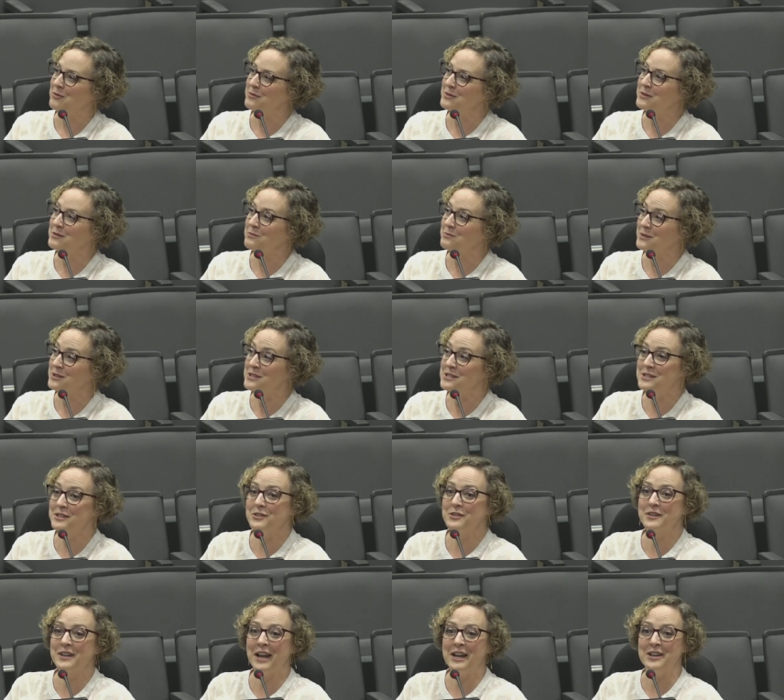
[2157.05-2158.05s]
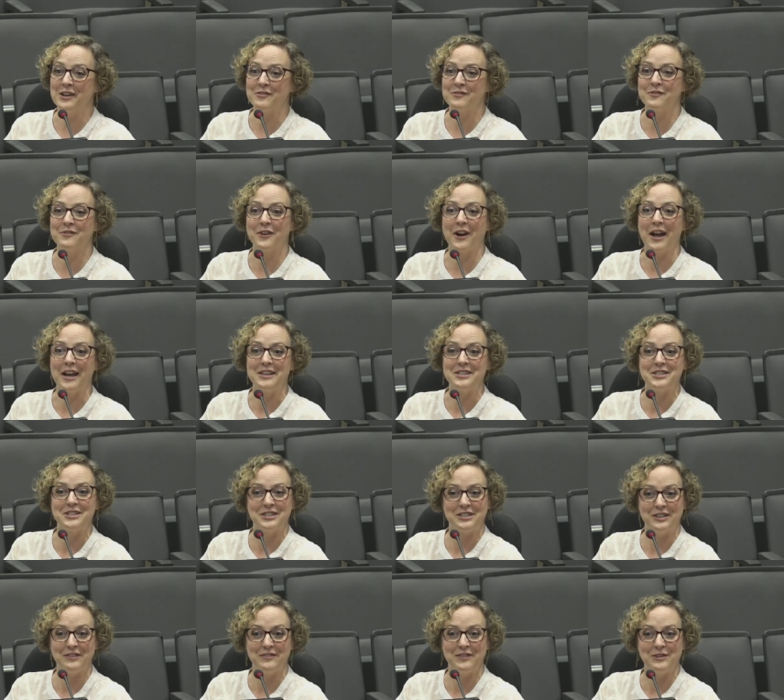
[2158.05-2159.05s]
we're still kind of
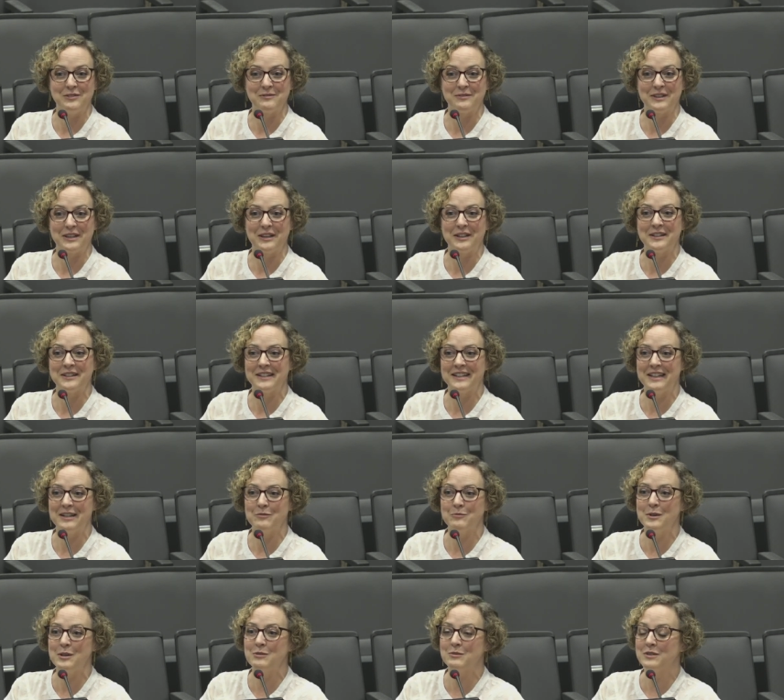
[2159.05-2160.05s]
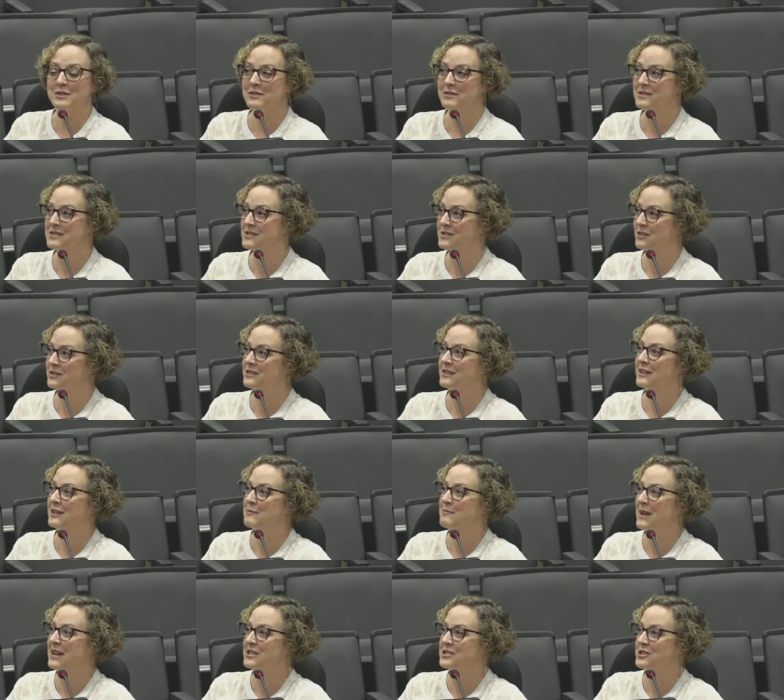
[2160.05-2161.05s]
fresh, if mm-hmm. you will, and we will
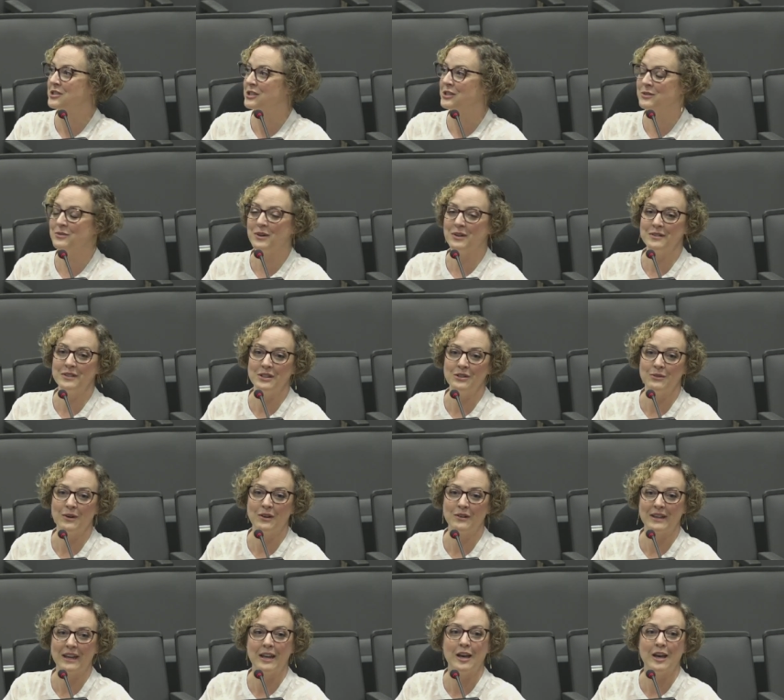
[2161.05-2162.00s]
certainly make sure you all